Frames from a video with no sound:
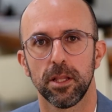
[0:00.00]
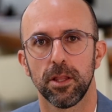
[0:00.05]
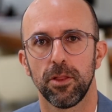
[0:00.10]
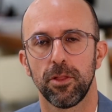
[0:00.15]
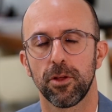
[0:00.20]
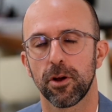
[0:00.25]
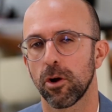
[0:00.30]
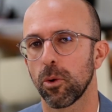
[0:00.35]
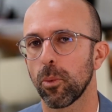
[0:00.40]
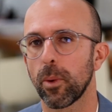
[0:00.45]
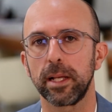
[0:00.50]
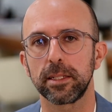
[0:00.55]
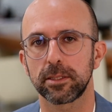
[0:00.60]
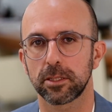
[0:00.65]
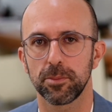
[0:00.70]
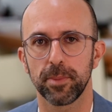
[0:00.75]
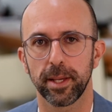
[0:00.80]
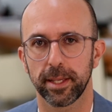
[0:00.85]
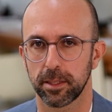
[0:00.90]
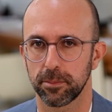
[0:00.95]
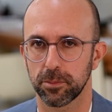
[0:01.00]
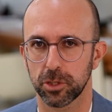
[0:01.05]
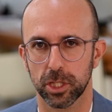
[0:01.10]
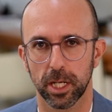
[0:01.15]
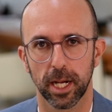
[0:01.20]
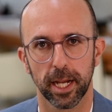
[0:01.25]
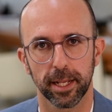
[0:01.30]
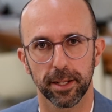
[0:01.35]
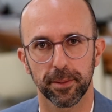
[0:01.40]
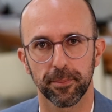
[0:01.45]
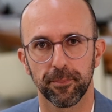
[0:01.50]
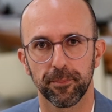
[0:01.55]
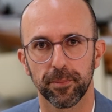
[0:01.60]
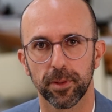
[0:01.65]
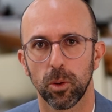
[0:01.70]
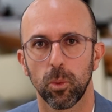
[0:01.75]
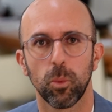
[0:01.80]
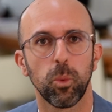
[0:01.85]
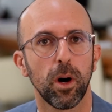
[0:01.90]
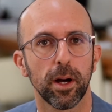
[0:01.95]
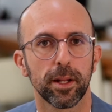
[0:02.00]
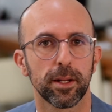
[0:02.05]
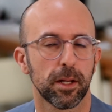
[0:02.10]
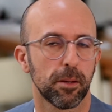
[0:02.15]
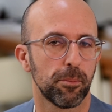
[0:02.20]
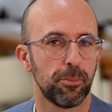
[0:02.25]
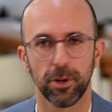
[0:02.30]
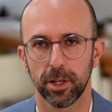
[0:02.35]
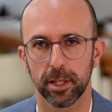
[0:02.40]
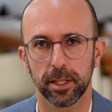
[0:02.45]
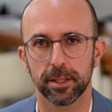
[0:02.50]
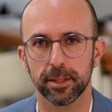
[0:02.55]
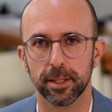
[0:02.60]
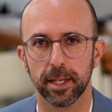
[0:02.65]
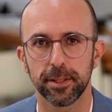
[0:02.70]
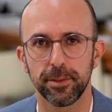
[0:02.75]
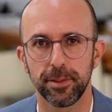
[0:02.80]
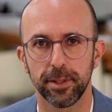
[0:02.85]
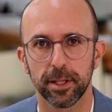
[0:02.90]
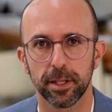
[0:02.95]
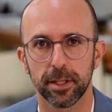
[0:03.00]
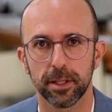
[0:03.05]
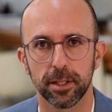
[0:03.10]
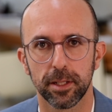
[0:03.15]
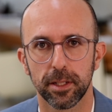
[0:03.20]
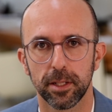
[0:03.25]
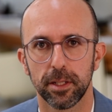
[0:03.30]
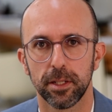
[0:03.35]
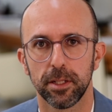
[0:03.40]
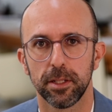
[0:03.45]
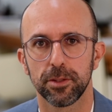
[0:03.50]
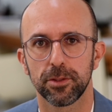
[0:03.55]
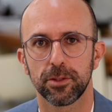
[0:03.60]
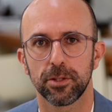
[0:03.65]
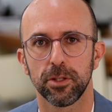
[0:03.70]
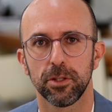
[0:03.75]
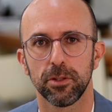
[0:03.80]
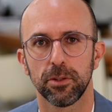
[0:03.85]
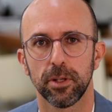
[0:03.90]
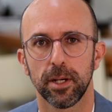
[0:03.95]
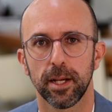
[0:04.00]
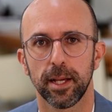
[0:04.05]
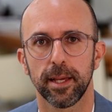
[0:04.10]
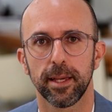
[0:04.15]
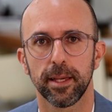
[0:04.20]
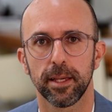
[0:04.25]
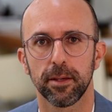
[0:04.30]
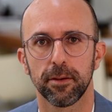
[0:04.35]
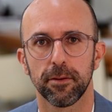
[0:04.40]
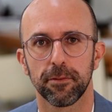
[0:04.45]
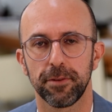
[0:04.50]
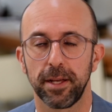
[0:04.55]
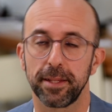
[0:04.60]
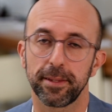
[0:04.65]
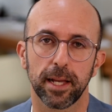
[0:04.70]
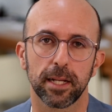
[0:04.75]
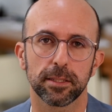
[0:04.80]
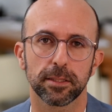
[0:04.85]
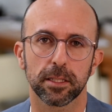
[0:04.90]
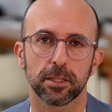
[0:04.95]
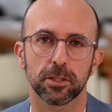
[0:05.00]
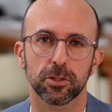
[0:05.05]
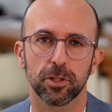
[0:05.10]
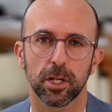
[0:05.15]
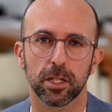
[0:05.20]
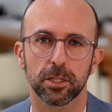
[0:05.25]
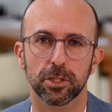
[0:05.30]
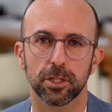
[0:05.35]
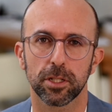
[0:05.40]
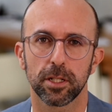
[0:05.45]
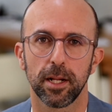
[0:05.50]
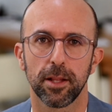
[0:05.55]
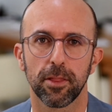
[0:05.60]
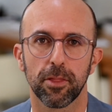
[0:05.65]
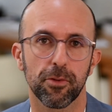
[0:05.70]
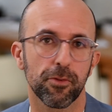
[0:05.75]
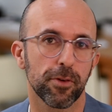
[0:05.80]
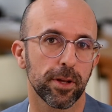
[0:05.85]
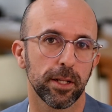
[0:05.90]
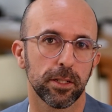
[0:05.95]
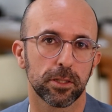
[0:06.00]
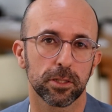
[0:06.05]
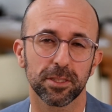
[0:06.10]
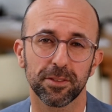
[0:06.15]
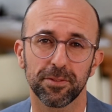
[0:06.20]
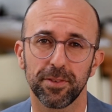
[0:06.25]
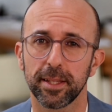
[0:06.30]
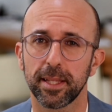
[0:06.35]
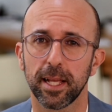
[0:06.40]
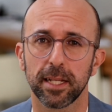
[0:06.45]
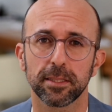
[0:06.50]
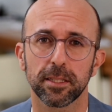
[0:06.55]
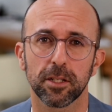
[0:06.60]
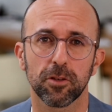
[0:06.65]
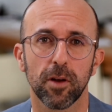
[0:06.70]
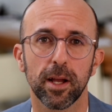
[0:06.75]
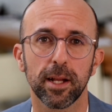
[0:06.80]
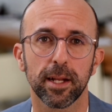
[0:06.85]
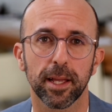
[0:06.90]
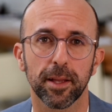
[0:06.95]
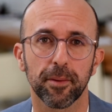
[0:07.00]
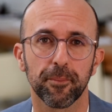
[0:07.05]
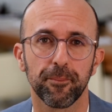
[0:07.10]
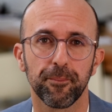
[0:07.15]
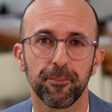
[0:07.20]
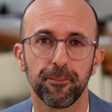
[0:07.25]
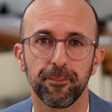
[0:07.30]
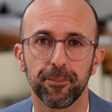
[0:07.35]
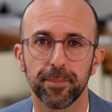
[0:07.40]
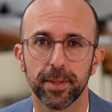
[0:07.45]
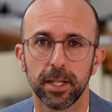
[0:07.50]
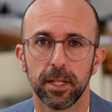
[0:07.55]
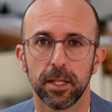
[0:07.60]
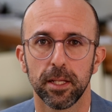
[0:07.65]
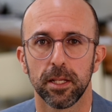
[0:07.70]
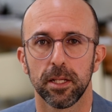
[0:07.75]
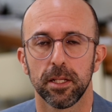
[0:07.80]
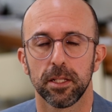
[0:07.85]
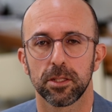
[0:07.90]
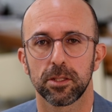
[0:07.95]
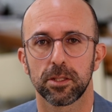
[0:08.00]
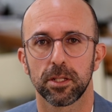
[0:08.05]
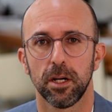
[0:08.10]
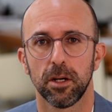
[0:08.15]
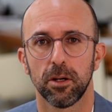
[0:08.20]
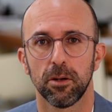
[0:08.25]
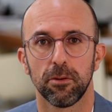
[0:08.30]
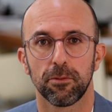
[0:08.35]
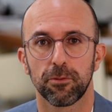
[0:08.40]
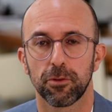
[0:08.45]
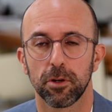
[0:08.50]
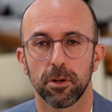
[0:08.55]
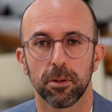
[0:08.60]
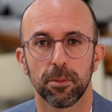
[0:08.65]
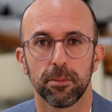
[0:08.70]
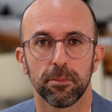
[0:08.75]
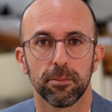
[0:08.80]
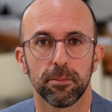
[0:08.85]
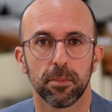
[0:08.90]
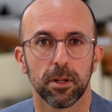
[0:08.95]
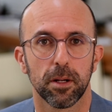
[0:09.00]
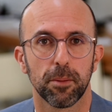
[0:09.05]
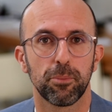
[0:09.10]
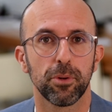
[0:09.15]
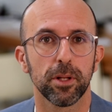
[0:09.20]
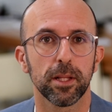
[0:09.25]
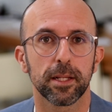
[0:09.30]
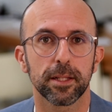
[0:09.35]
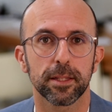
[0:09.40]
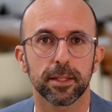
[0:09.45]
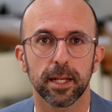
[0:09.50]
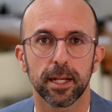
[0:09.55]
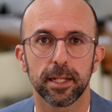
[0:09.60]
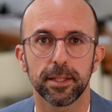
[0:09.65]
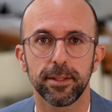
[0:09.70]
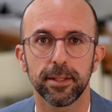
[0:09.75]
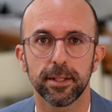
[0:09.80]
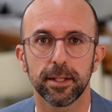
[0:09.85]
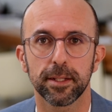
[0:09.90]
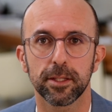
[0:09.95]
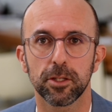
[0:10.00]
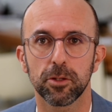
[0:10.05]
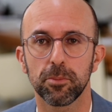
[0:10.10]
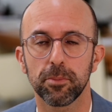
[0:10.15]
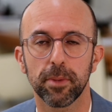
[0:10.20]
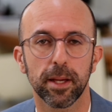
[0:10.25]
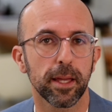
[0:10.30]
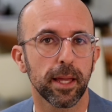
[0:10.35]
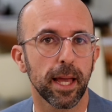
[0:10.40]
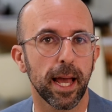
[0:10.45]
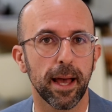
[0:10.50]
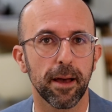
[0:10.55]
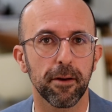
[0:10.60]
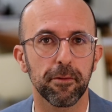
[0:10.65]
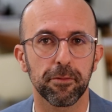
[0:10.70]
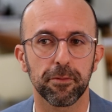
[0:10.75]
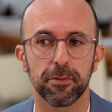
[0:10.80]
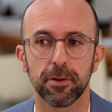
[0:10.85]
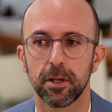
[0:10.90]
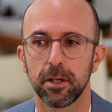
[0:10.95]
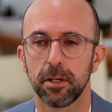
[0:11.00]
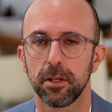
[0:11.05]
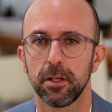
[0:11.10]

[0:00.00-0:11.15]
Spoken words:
there are ways to make them shine. 1, a brilliant idea. 2, a fantastic structure. And 3, just fantastic writing. So for a brilliant idea, you may have